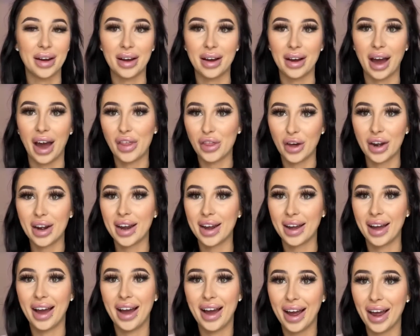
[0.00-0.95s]
I thought I
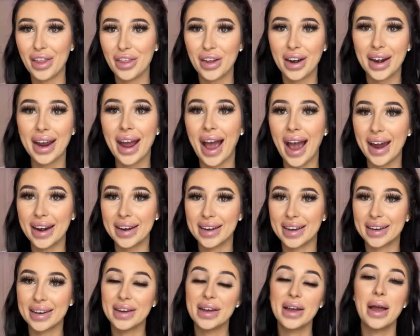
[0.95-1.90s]
had
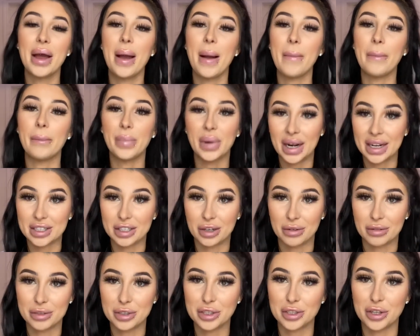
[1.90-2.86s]
it, but I
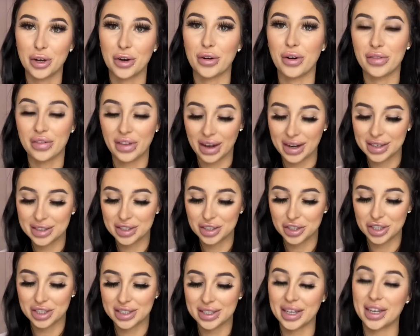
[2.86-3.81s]
don't. So that is
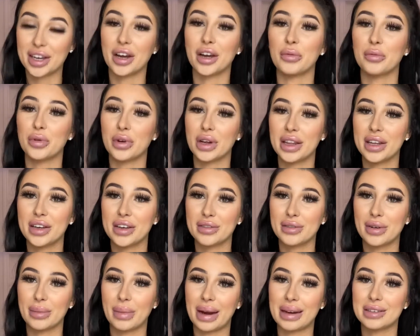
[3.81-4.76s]
just like a really good
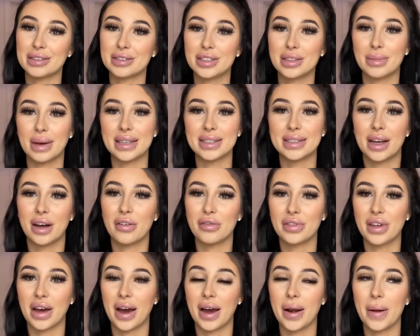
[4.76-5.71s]
reminder to myself
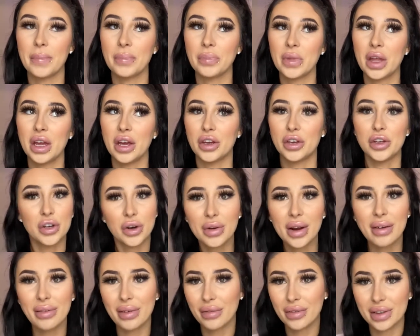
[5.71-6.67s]
that you don't
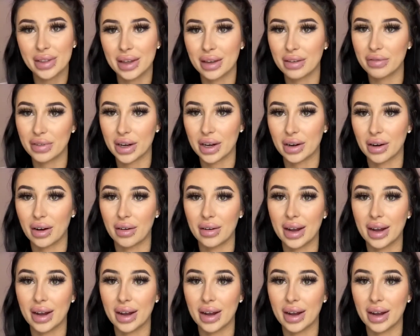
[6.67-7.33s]
have everything figured out.